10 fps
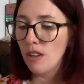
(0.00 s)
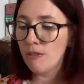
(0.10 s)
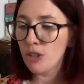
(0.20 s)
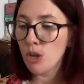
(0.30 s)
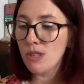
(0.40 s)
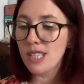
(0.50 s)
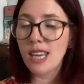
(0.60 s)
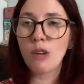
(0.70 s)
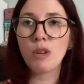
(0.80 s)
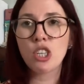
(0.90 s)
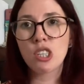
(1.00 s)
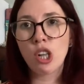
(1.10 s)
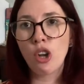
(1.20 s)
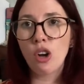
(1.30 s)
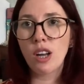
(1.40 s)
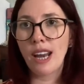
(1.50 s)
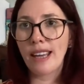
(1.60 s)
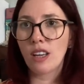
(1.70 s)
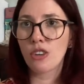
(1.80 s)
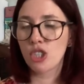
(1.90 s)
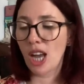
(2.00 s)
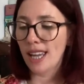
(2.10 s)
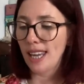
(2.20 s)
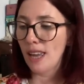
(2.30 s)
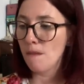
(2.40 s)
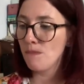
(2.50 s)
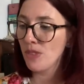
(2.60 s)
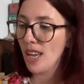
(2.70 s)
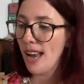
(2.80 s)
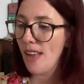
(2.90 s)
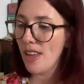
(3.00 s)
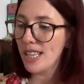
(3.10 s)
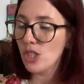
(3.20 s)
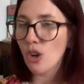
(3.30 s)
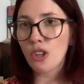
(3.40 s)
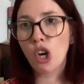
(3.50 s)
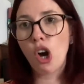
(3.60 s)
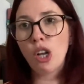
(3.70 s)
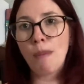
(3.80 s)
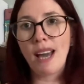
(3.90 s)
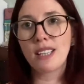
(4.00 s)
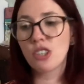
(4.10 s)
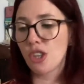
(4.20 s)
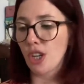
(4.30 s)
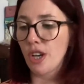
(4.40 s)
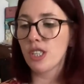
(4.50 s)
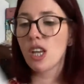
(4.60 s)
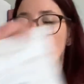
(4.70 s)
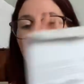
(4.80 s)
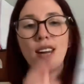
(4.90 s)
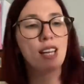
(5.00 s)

View C, which is the longer length jacket, and then it's got the collar band that goes over it.